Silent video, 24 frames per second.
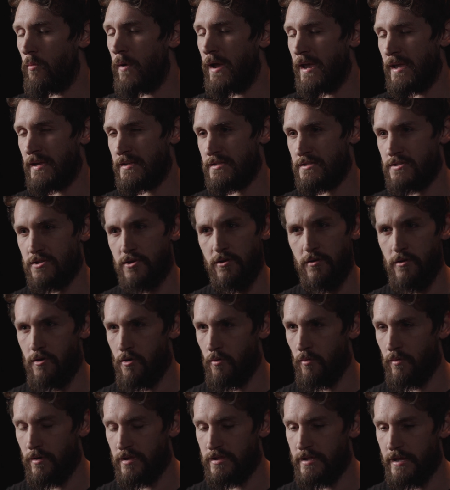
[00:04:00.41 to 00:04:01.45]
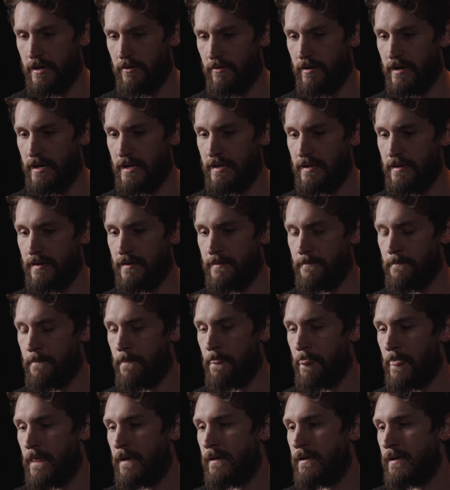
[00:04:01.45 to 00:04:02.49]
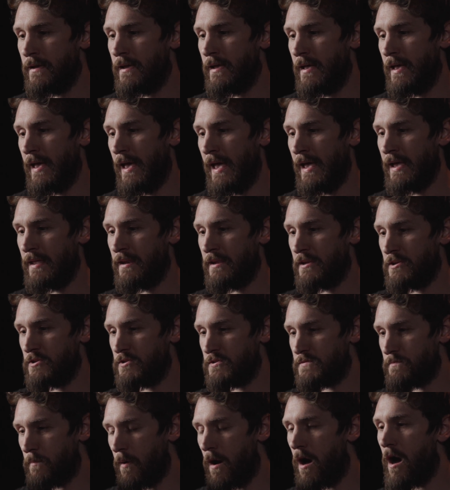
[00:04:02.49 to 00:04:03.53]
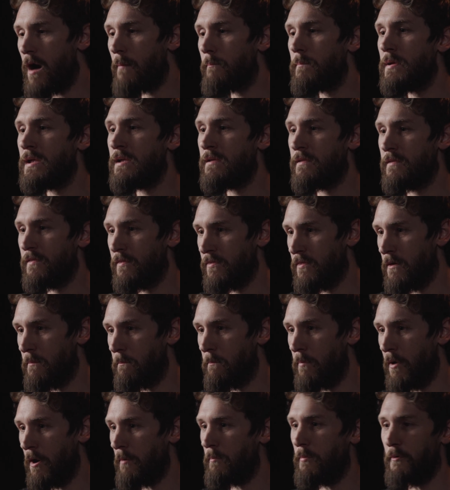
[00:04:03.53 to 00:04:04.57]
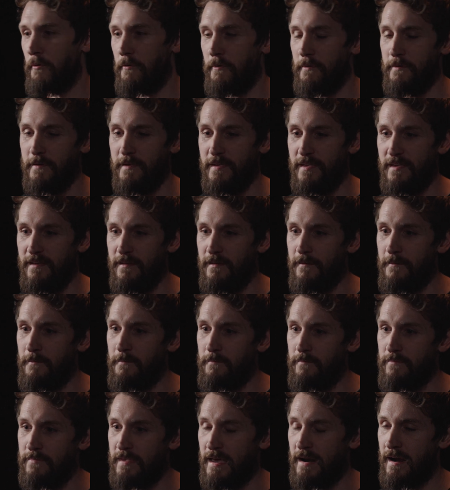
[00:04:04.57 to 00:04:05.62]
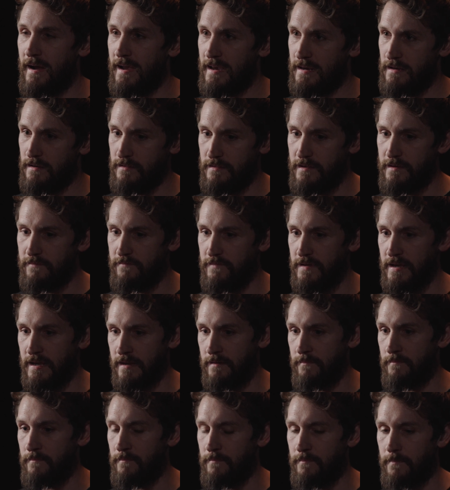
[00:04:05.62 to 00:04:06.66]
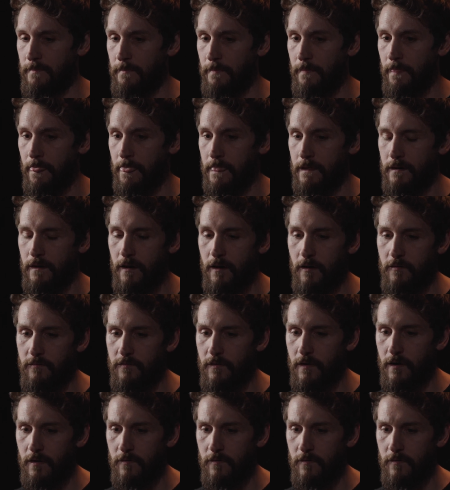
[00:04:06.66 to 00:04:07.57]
answer, no clarity. And it's just popping the bubble that I had lived in of